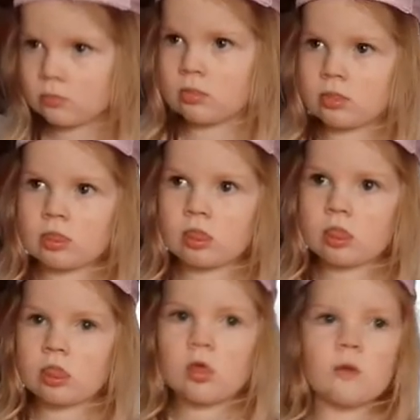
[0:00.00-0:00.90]
Yeah.
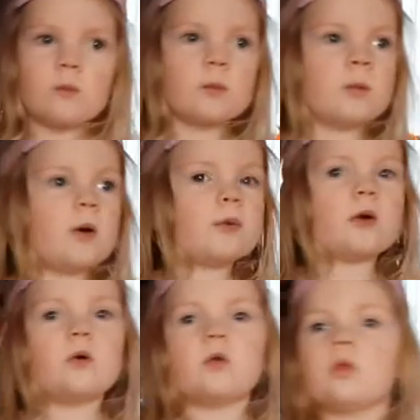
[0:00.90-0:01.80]

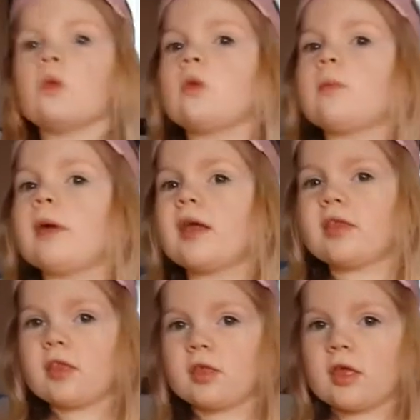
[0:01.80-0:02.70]
Are going to
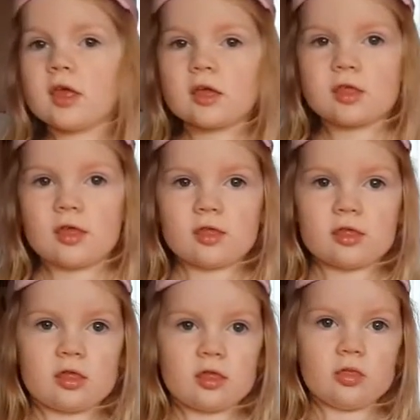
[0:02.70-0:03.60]

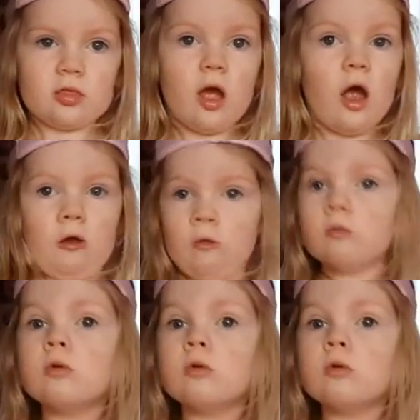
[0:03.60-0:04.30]
the No.